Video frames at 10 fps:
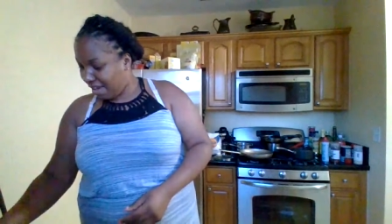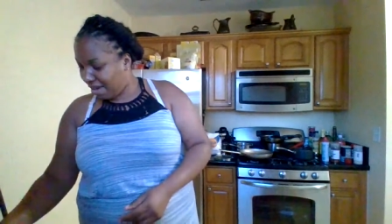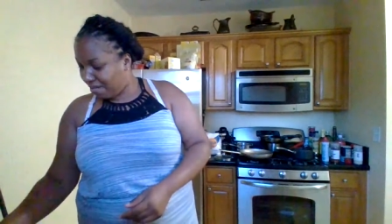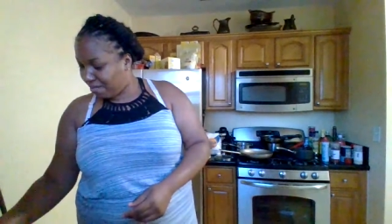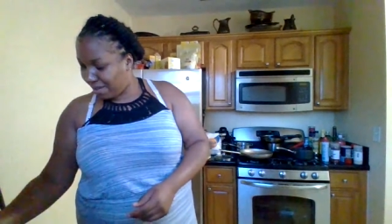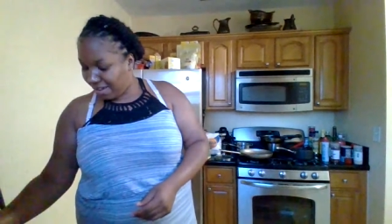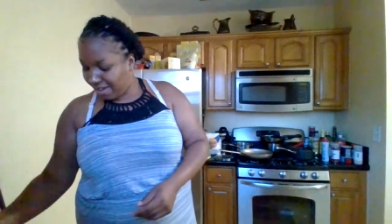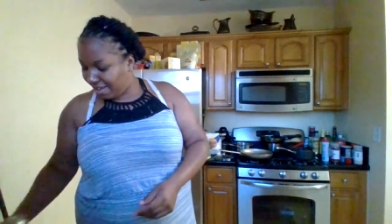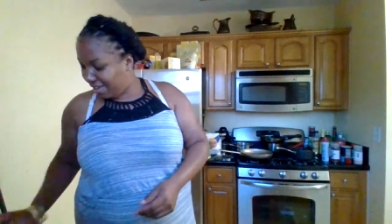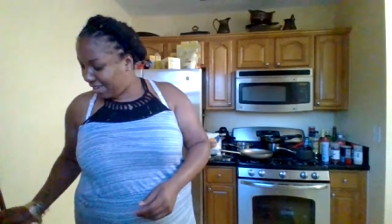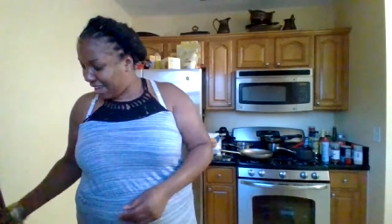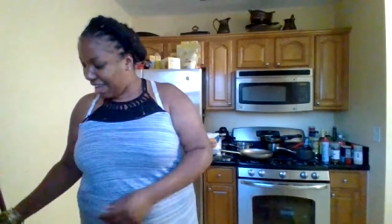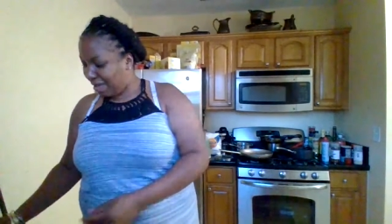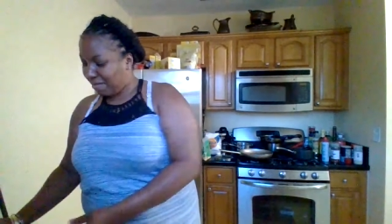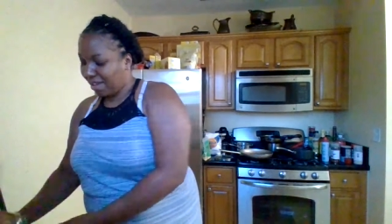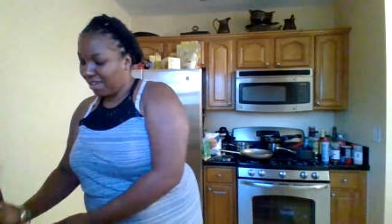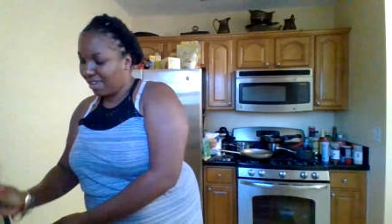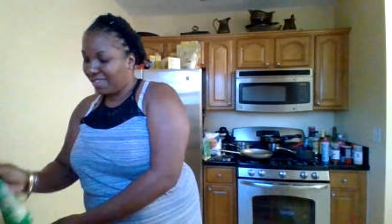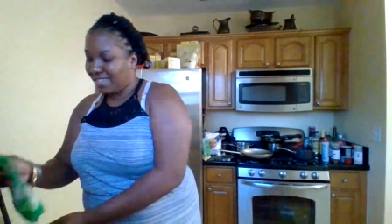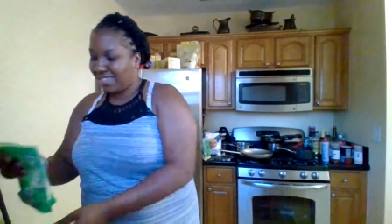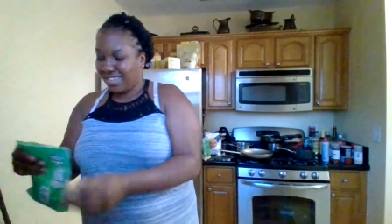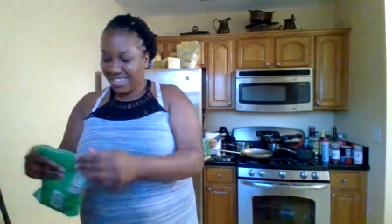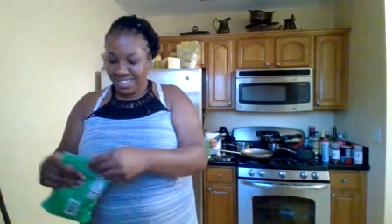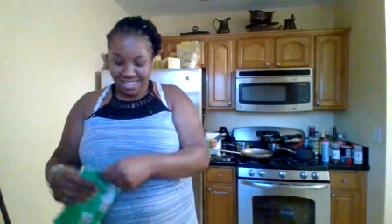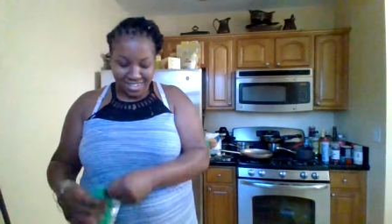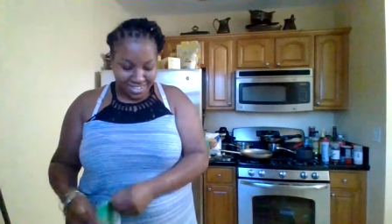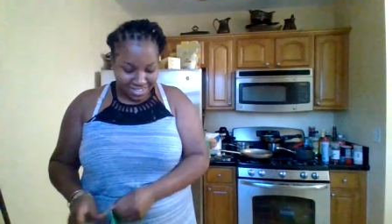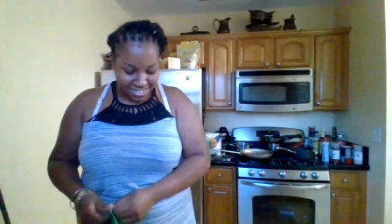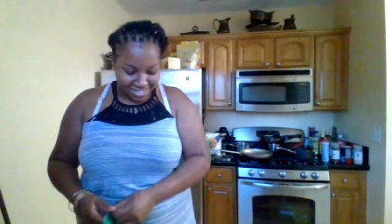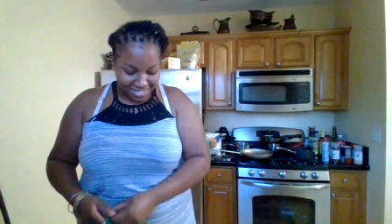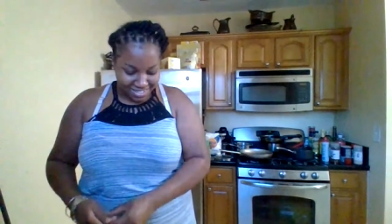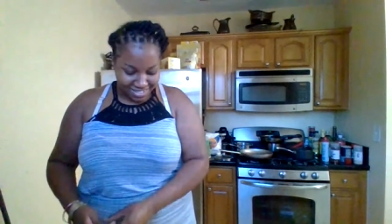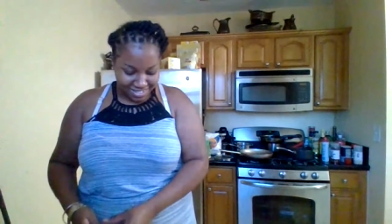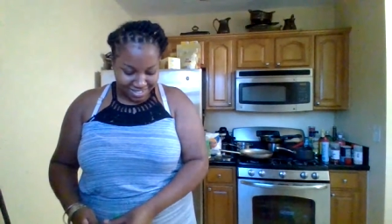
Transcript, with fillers: All right, add my other cheese.